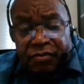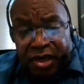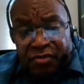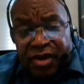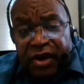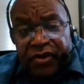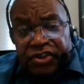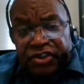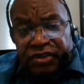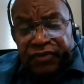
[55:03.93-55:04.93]
many
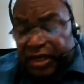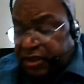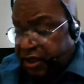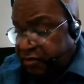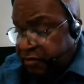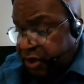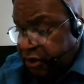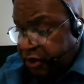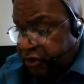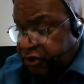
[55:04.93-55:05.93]
marriages have ended
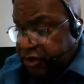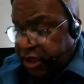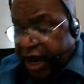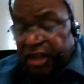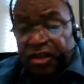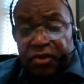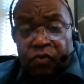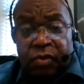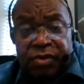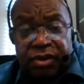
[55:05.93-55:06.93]
because either the
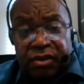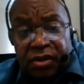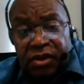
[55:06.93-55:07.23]
woman